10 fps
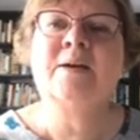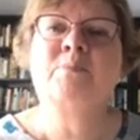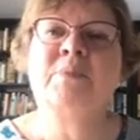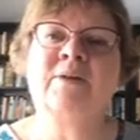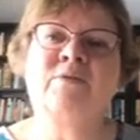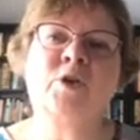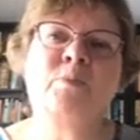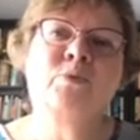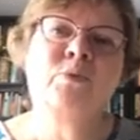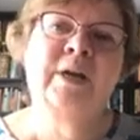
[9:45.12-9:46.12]
But if
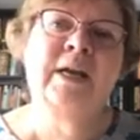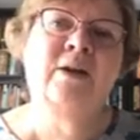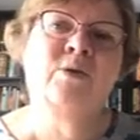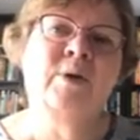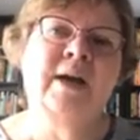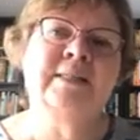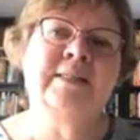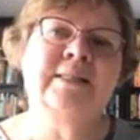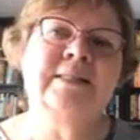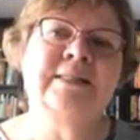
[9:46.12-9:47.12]
your
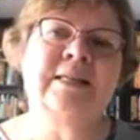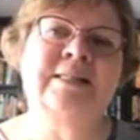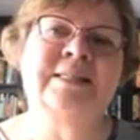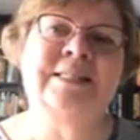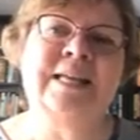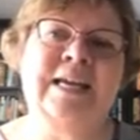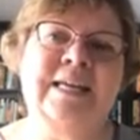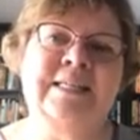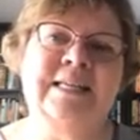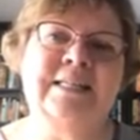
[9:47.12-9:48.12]
pre-crisis
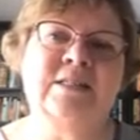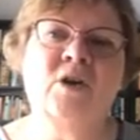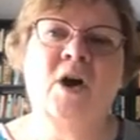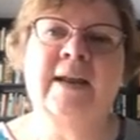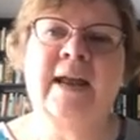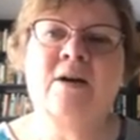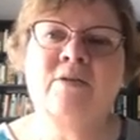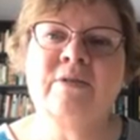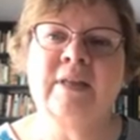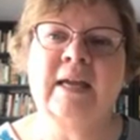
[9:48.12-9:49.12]
state is not
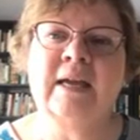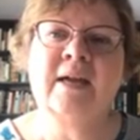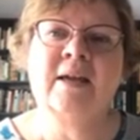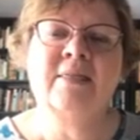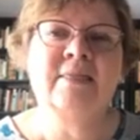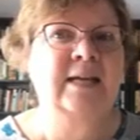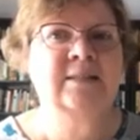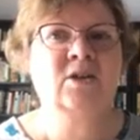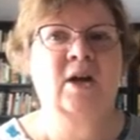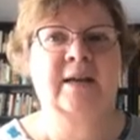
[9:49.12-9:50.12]
healthy,
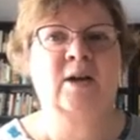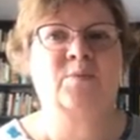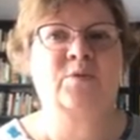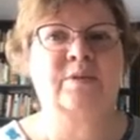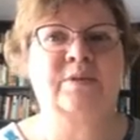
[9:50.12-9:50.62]
that's not helpful.